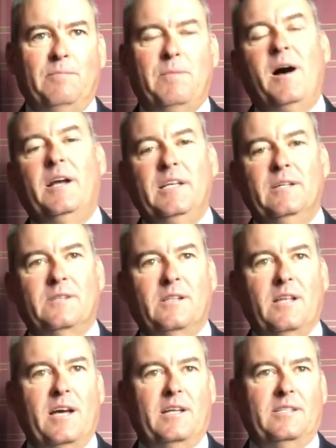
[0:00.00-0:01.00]
pineal
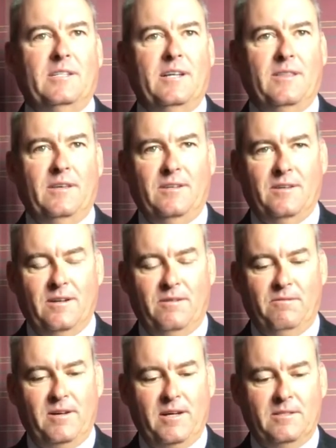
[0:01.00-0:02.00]
gland, and I think you're going to
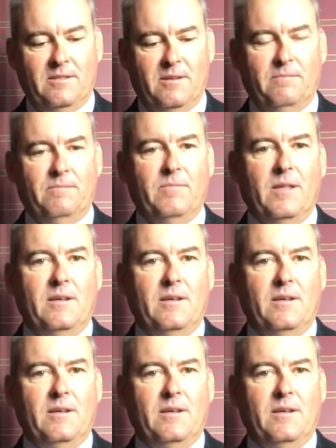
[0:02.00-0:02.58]
find some